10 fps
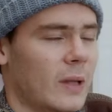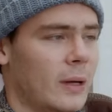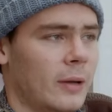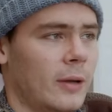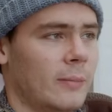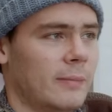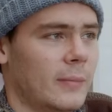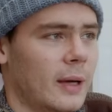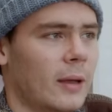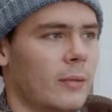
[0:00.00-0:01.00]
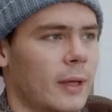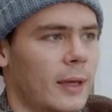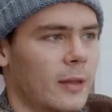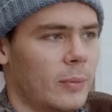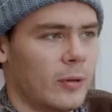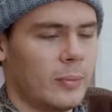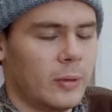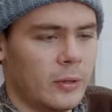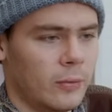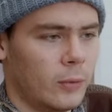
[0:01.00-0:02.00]
don't know. I don't think it's
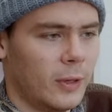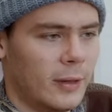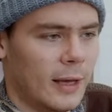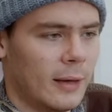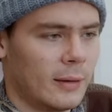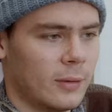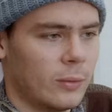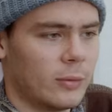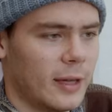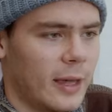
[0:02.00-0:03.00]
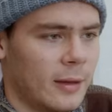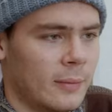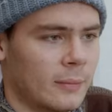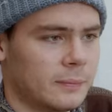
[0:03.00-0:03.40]
possible to avoid that altogether.